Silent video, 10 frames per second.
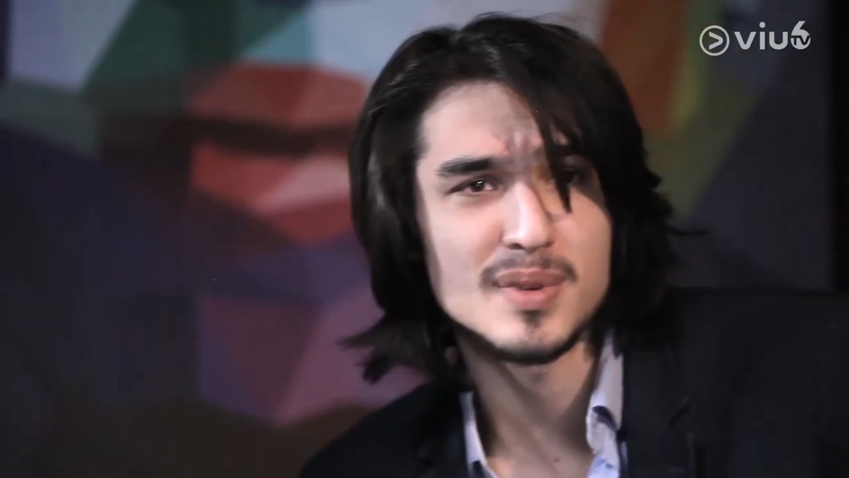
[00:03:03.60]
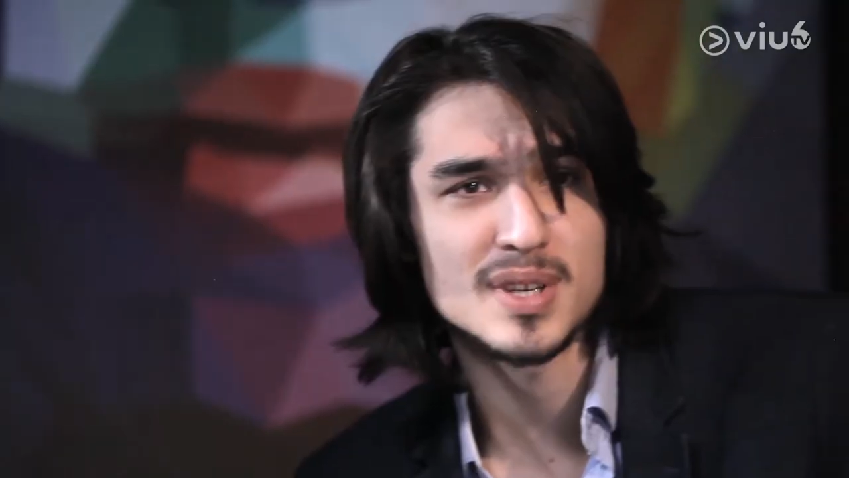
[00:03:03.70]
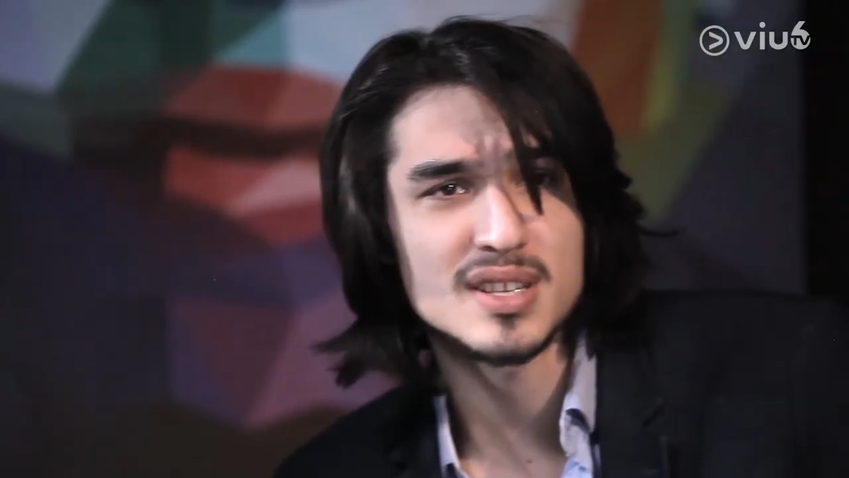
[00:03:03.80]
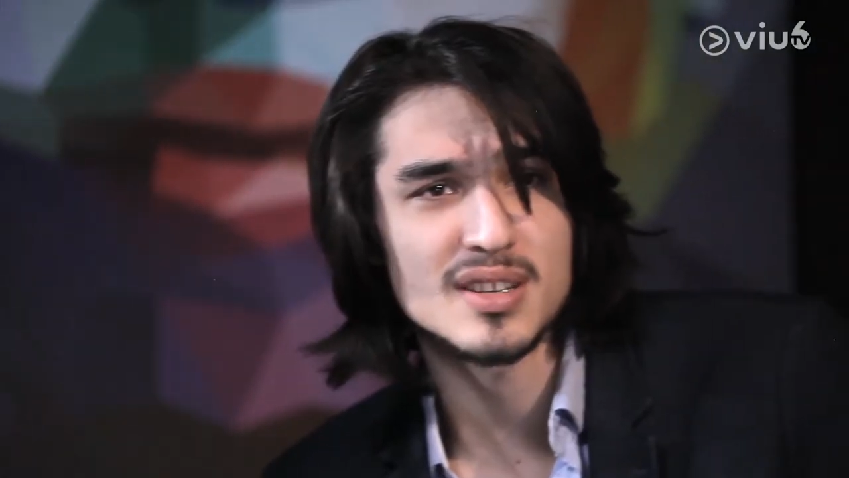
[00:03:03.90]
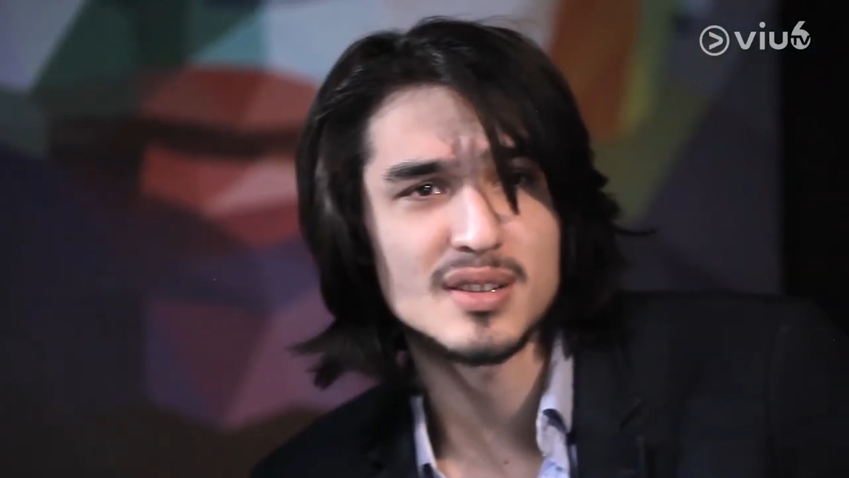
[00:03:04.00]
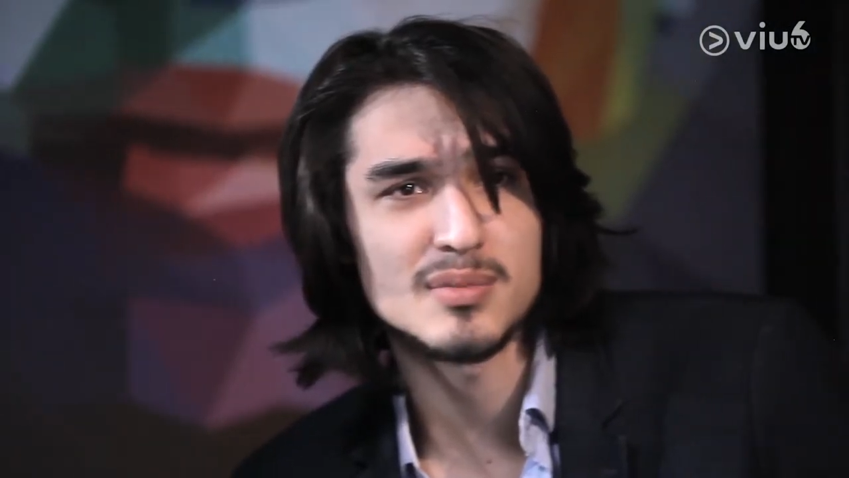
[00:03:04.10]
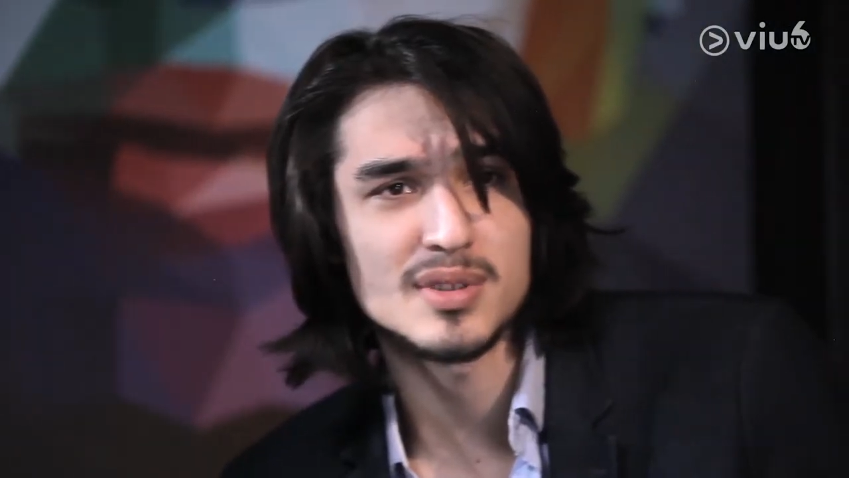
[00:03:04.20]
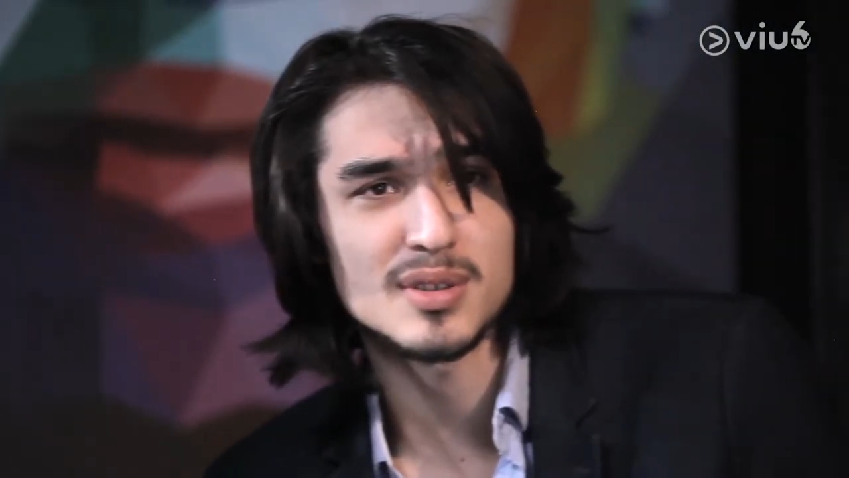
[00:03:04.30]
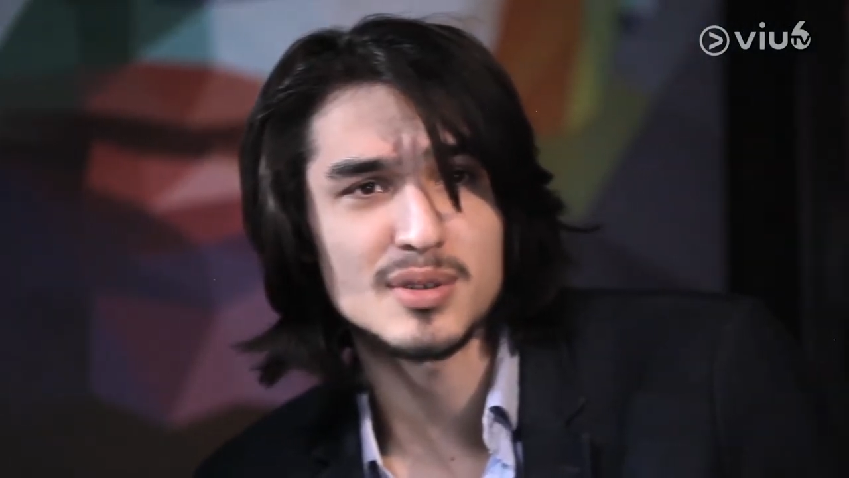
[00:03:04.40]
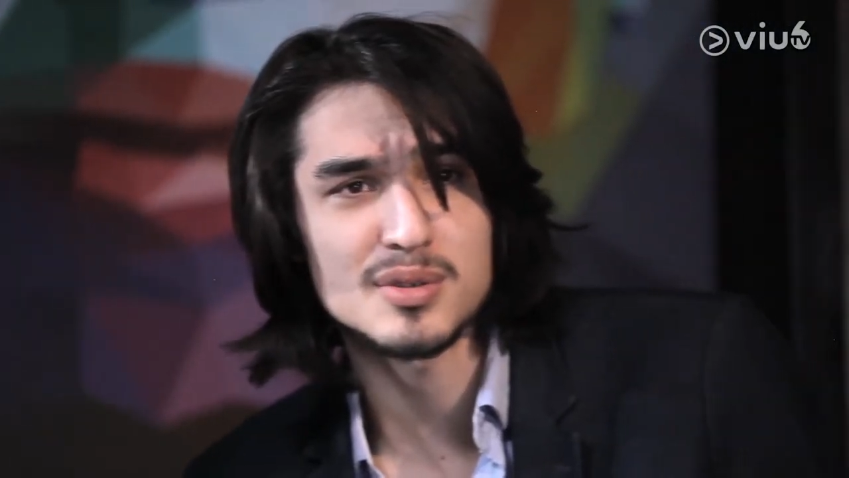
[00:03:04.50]
I would give
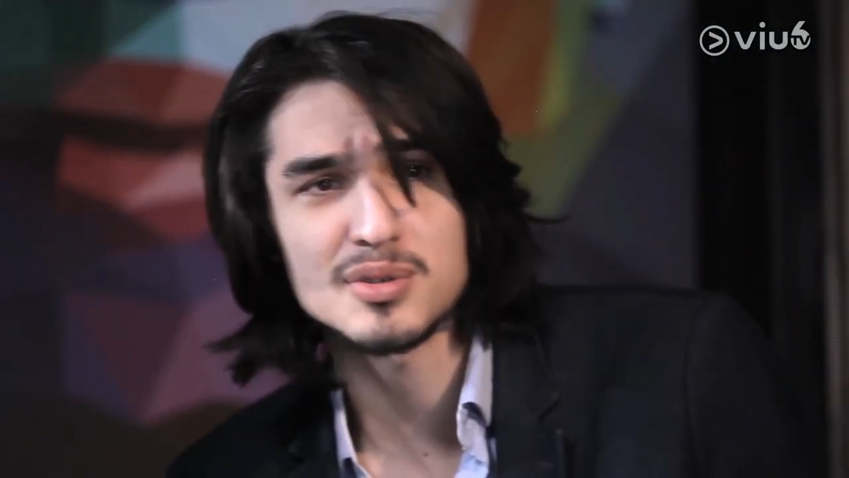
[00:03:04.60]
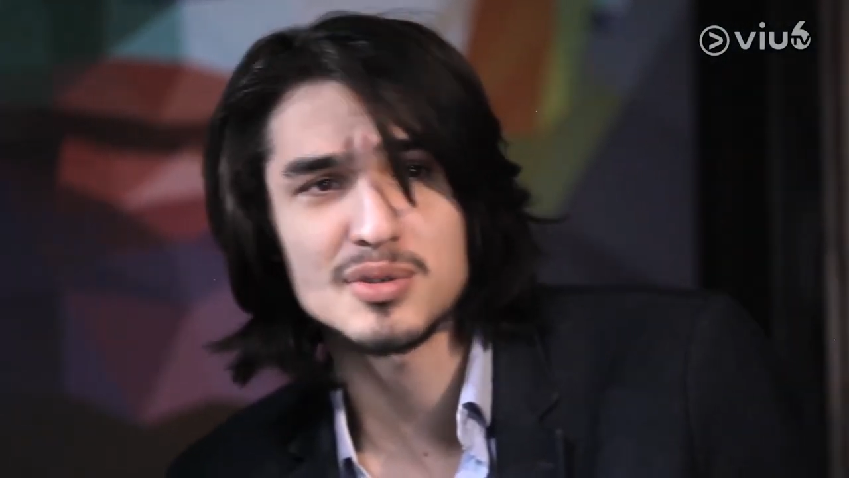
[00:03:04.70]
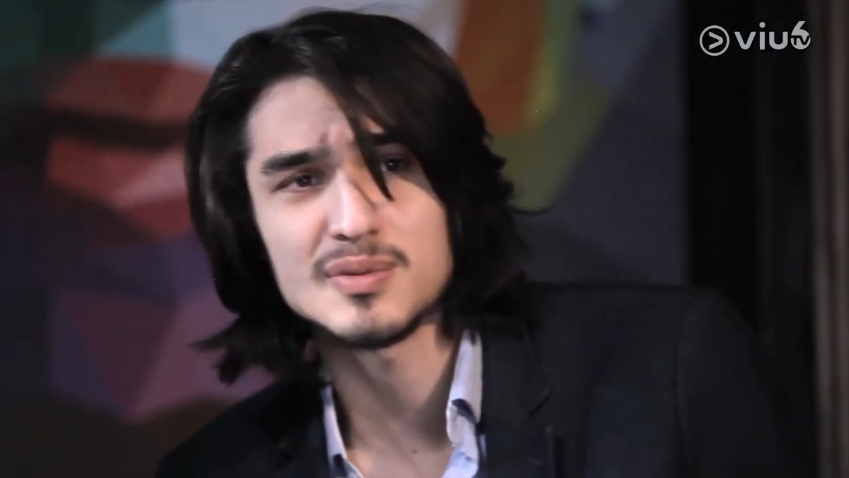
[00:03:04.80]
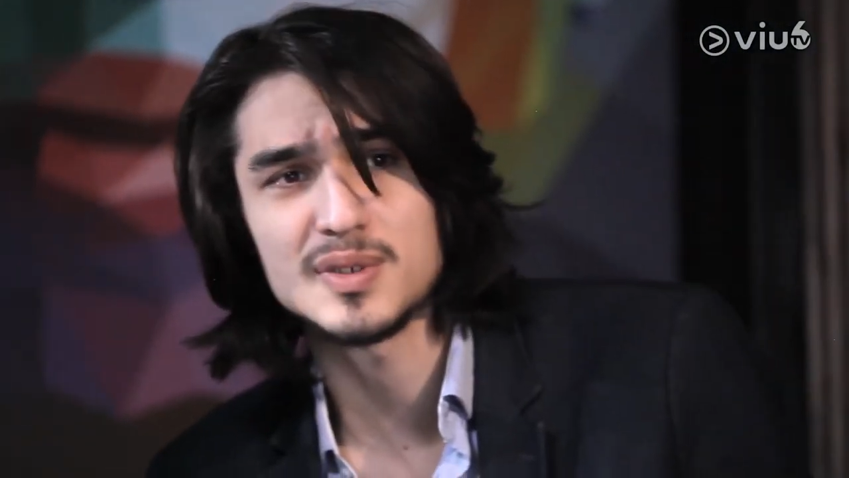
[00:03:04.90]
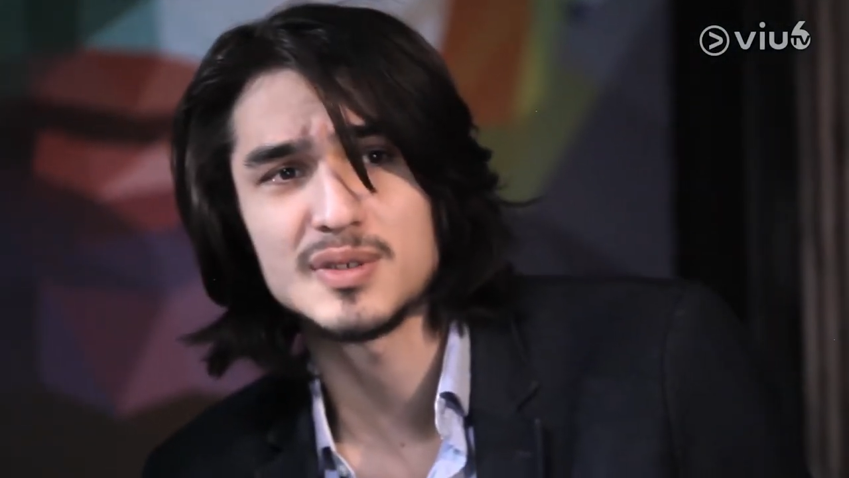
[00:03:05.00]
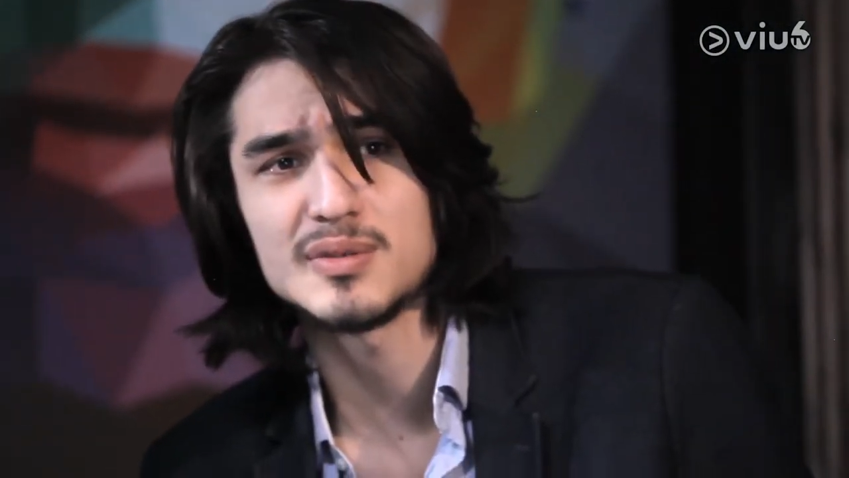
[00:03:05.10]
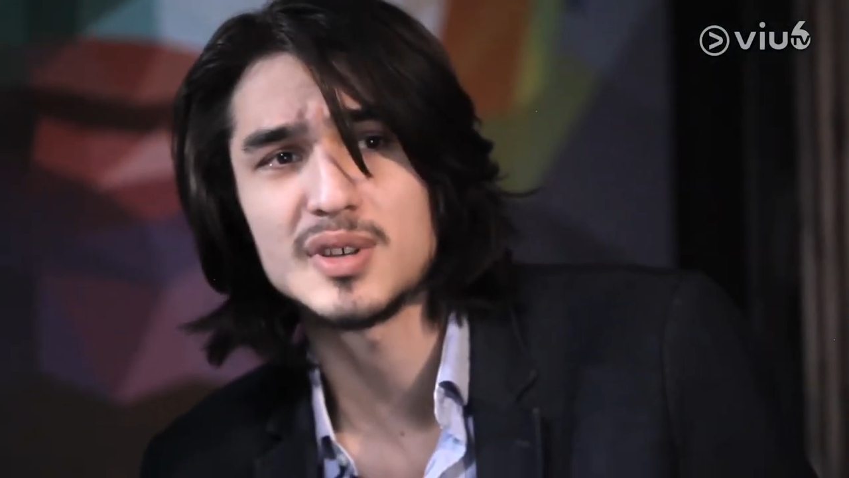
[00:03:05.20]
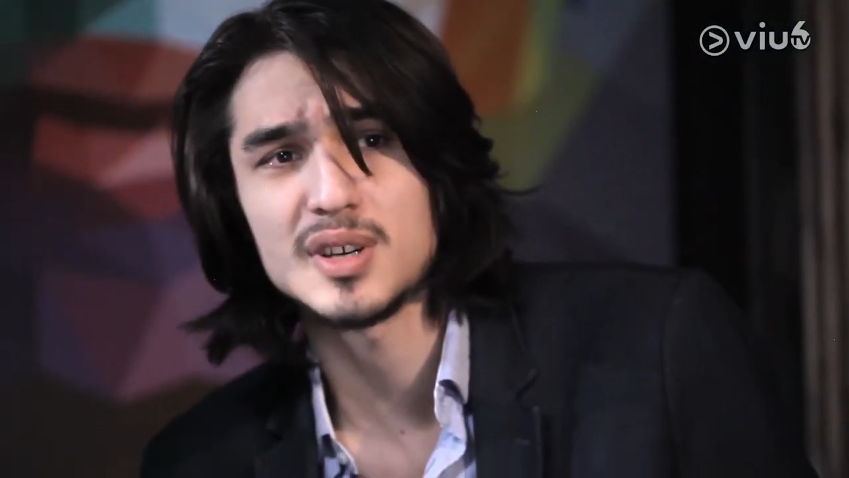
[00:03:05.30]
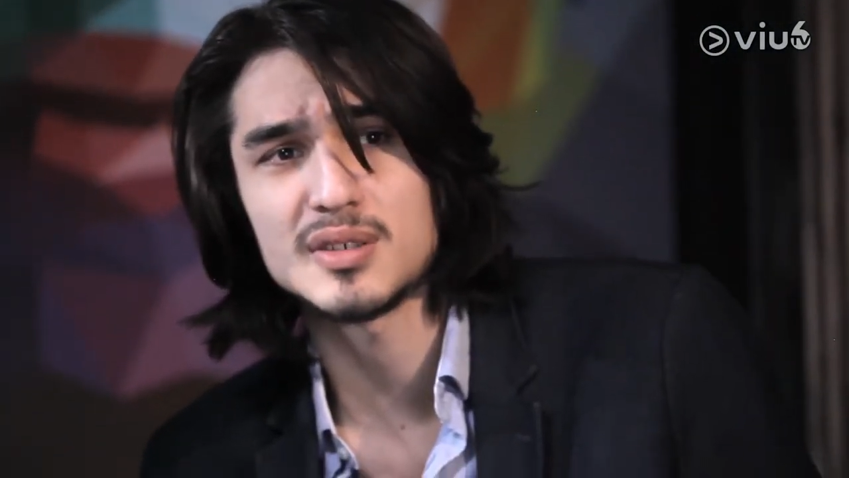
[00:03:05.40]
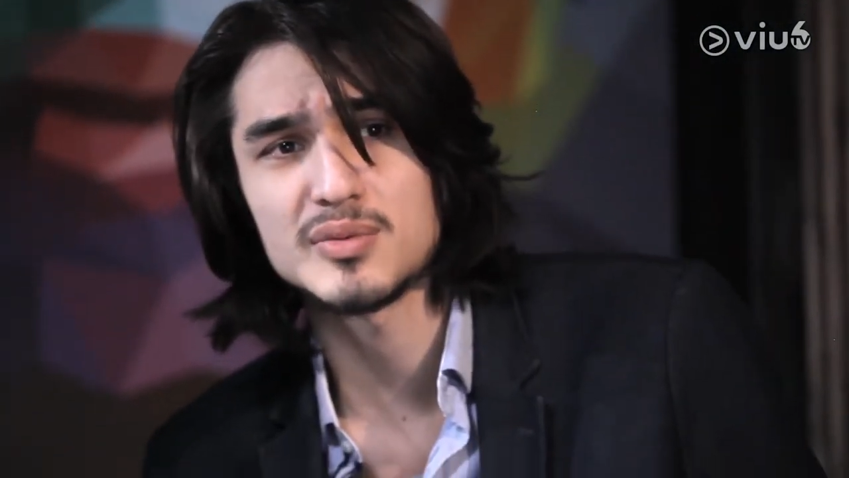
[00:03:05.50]
her a three,
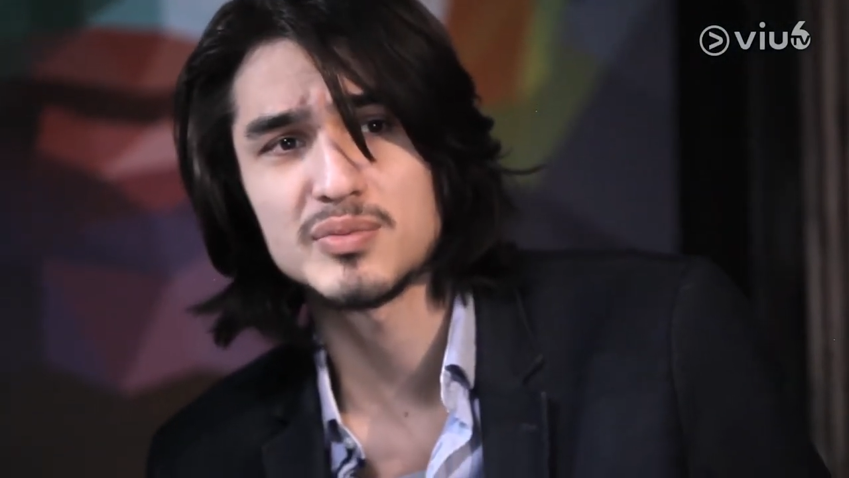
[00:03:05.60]
honestly.